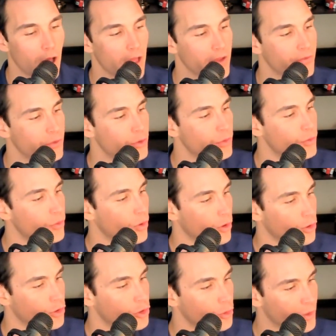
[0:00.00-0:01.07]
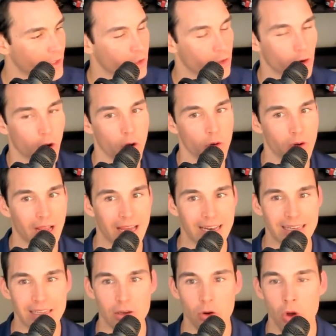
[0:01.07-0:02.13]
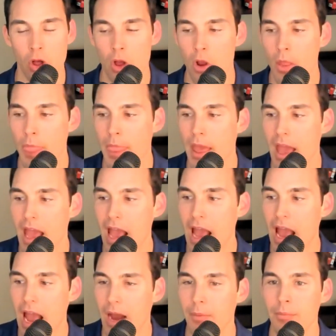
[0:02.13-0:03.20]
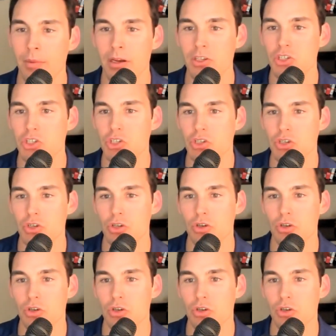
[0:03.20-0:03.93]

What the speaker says: if you are doing your own kind of deal, how much